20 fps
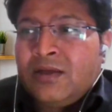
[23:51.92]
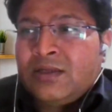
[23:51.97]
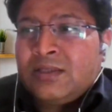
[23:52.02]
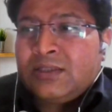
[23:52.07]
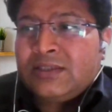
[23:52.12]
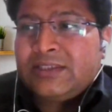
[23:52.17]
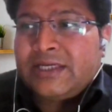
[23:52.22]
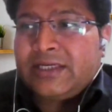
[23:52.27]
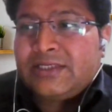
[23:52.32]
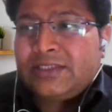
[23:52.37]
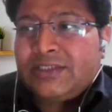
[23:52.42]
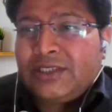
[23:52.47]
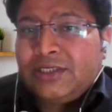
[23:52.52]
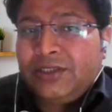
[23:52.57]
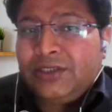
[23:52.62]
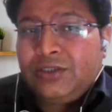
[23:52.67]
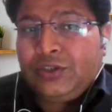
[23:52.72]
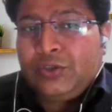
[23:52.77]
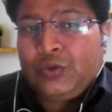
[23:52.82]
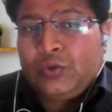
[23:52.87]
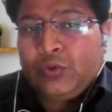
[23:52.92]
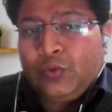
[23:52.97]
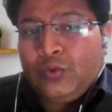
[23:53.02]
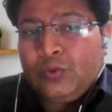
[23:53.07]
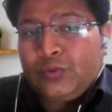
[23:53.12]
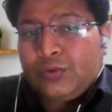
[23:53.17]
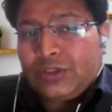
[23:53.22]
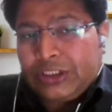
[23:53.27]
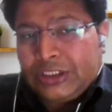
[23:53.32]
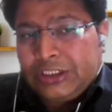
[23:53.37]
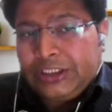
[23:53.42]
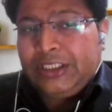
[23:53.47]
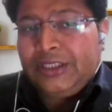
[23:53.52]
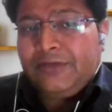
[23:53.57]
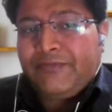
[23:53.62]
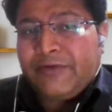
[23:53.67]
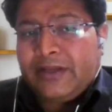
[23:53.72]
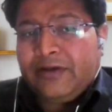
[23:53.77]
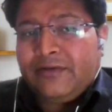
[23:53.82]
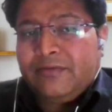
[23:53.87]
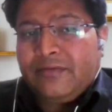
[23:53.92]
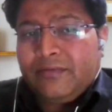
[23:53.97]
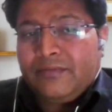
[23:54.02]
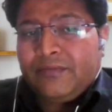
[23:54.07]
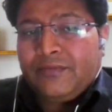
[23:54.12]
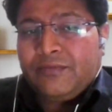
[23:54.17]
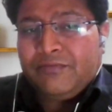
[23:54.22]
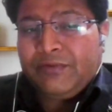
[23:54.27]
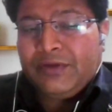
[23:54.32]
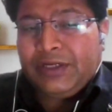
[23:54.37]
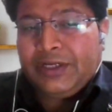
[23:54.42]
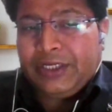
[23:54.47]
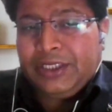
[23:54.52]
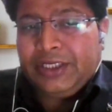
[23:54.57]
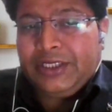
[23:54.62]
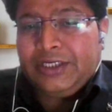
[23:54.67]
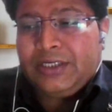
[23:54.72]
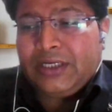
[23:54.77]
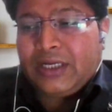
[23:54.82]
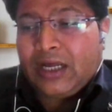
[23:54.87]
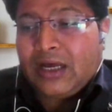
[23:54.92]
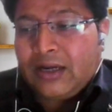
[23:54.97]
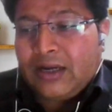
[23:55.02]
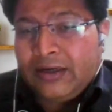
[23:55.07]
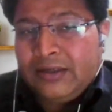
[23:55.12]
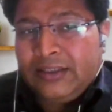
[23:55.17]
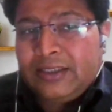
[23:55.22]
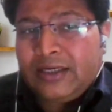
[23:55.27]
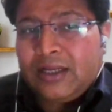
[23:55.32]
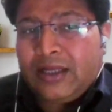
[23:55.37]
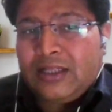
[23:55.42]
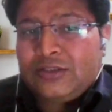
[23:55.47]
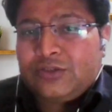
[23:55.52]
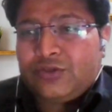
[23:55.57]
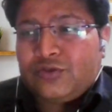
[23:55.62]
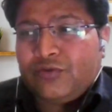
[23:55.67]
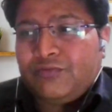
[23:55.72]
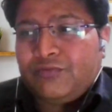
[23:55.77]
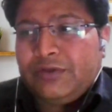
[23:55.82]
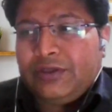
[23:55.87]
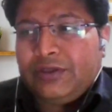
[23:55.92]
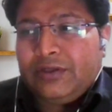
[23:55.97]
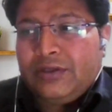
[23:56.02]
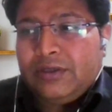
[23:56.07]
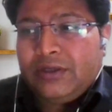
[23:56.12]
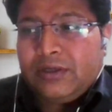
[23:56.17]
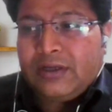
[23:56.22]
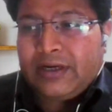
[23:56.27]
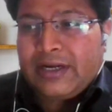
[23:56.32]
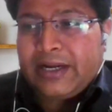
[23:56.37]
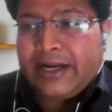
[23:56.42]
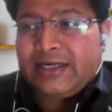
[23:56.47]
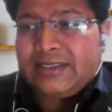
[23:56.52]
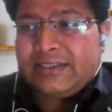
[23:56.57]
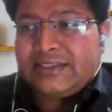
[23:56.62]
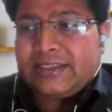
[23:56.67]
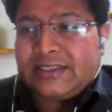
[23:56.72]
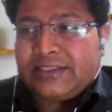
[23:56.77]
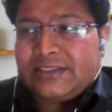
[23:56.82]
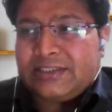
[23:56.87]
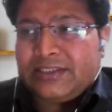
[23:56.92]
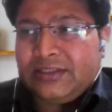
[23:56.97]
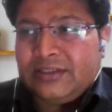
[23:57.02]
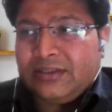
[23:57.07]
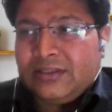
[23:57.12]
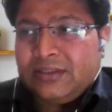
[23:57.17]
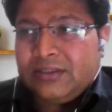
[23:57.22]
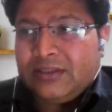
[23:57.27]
section 2 3 when we read earlier also we read section